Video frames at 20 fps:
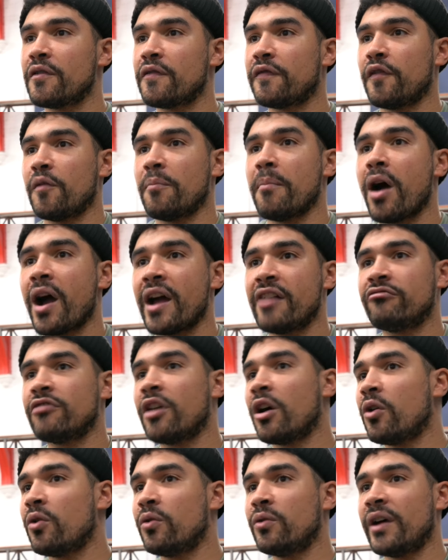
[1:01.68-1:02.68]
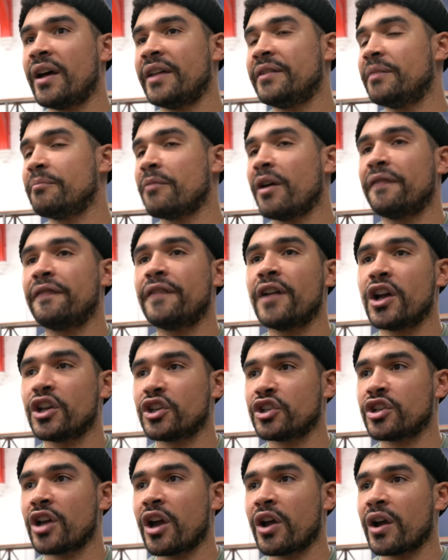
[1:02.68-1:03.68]
for my role and my
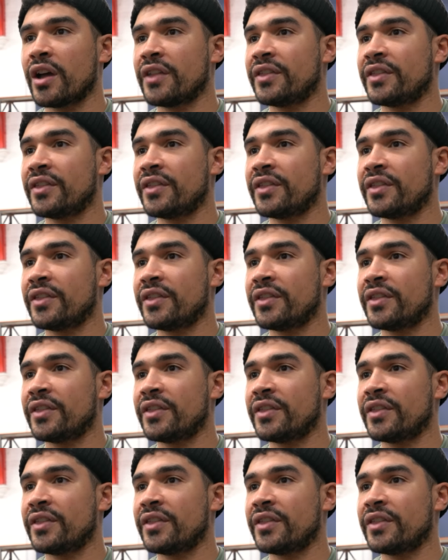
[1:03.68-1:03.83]
first show,